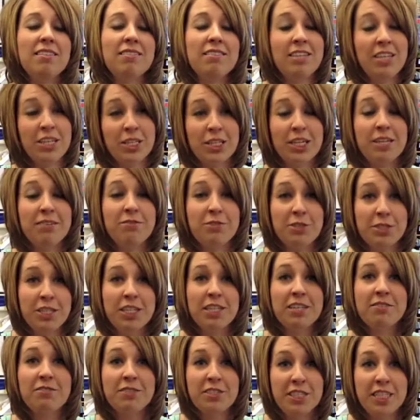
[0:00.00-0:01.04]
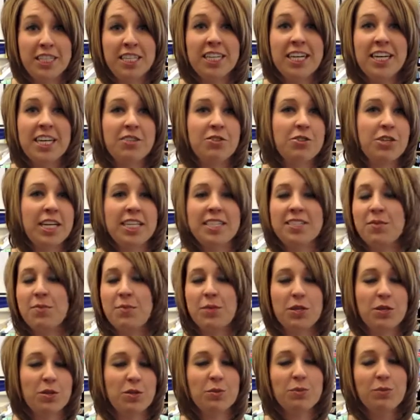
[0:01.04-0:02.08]
year after year after year and try
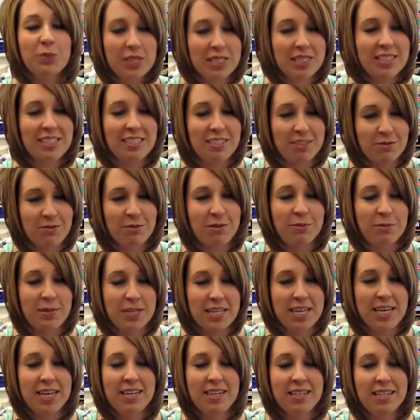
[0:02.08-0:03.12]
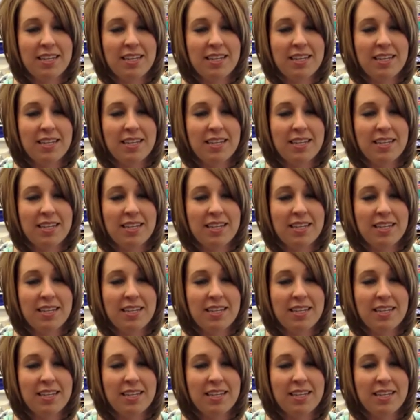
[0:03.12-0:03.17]
something completely different with it.